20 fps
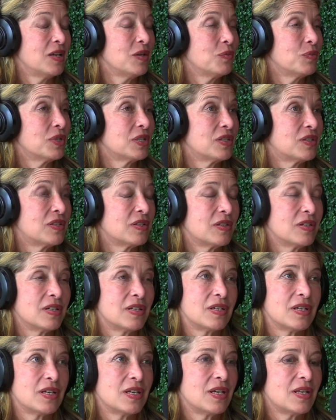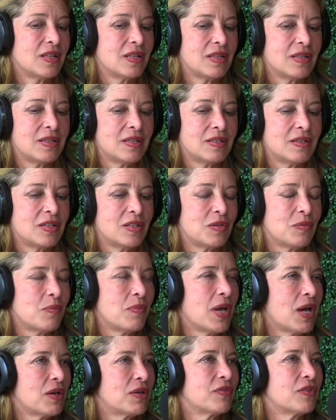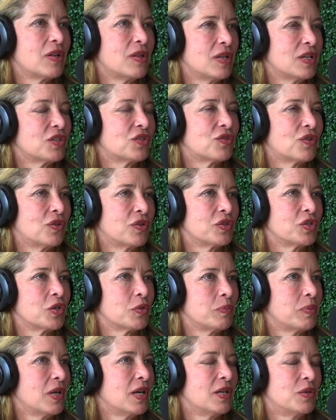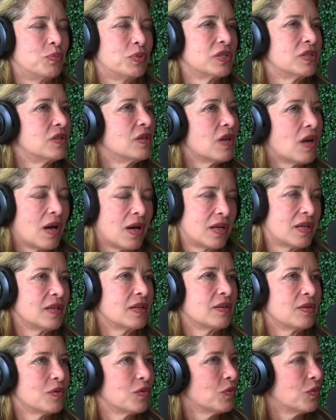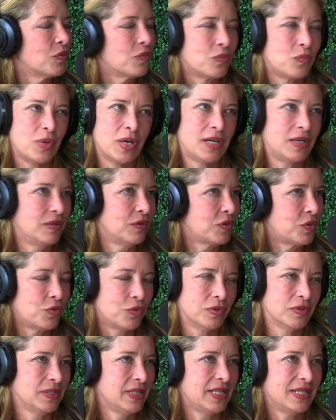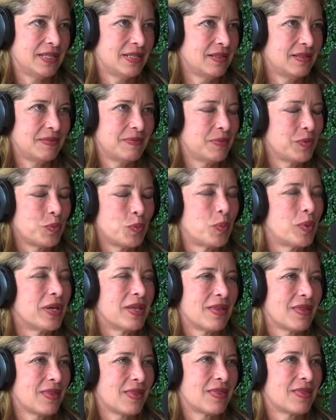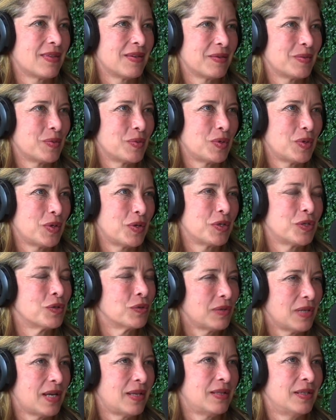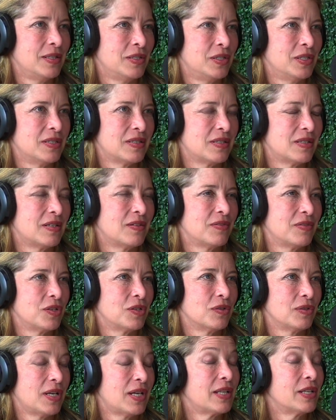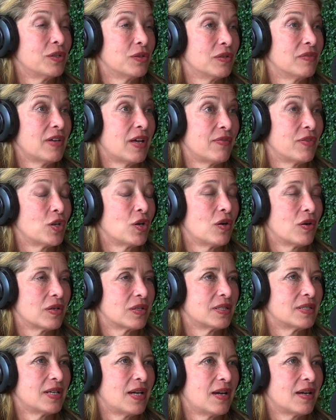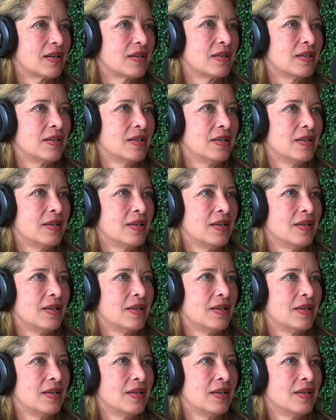it was the amount of cholesterol in your blood was not well correlated with your likelihood of having a heart attack.